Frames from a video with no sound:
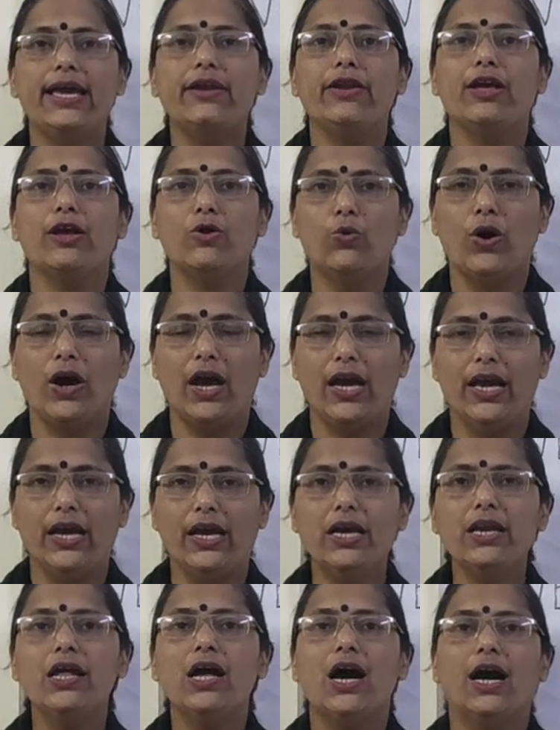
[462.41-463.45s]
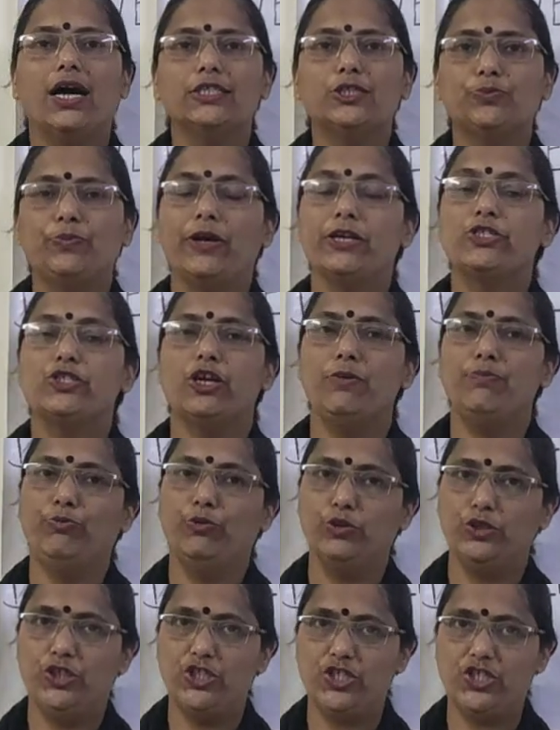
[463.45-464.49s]
require a special
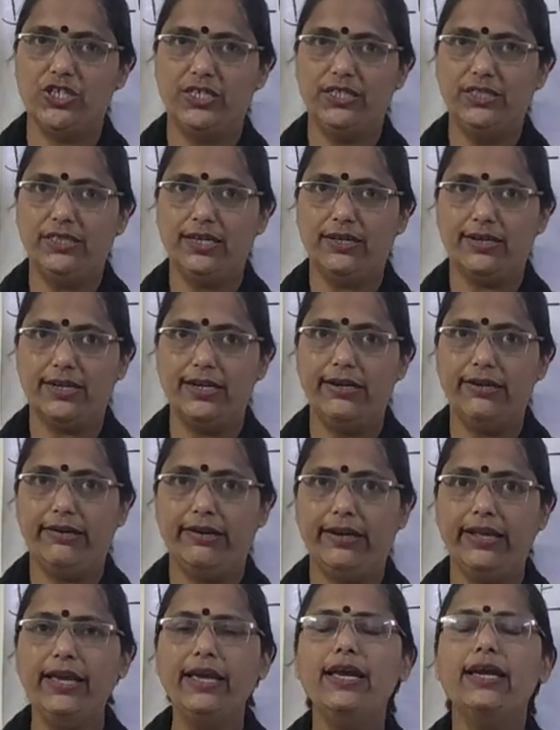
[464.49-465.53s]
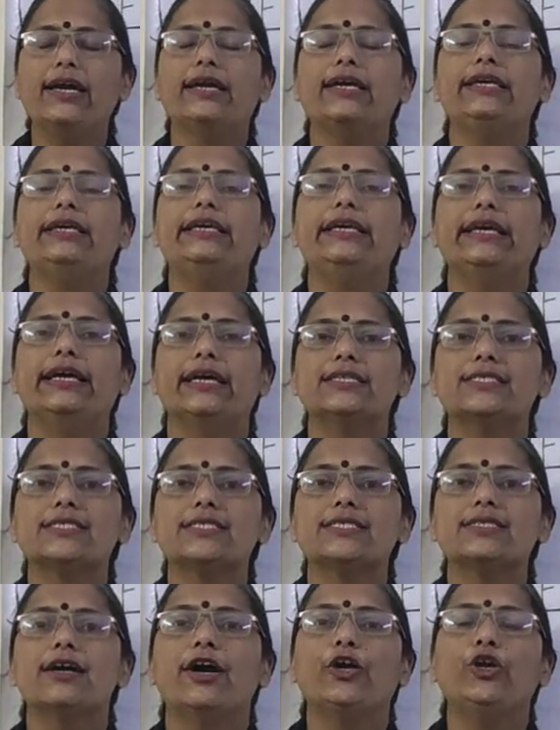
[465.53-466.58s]
position in the country?
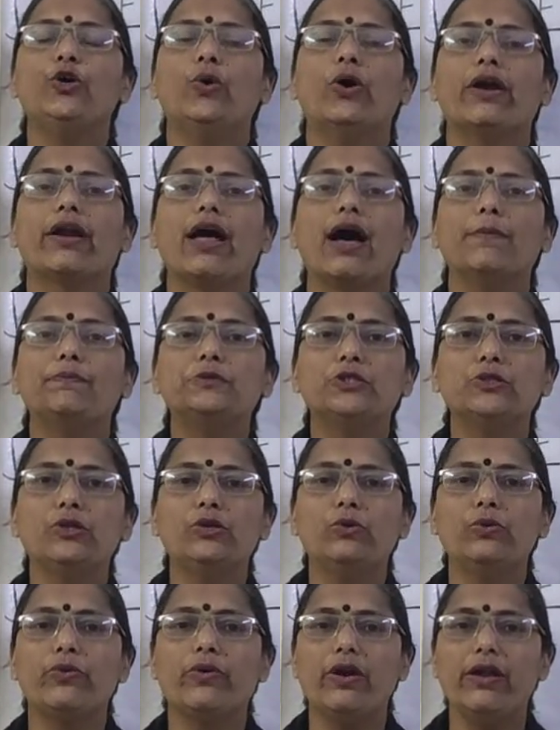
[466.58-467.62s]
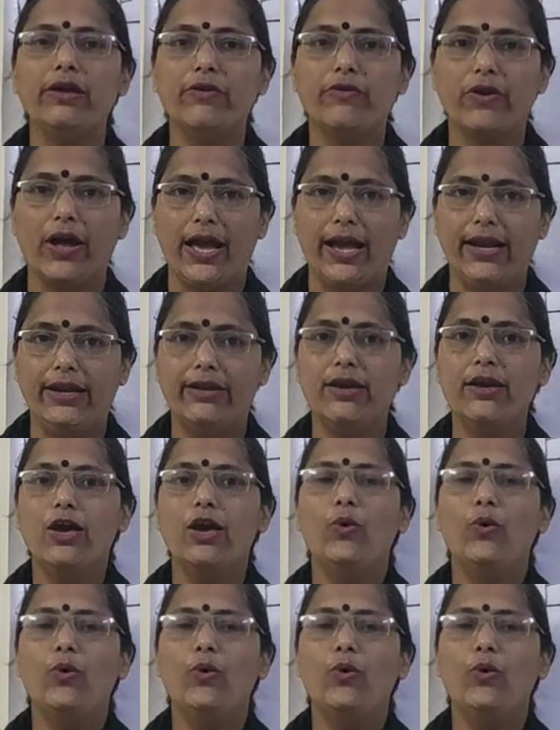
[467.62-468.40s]
Yes, you are absolutely right.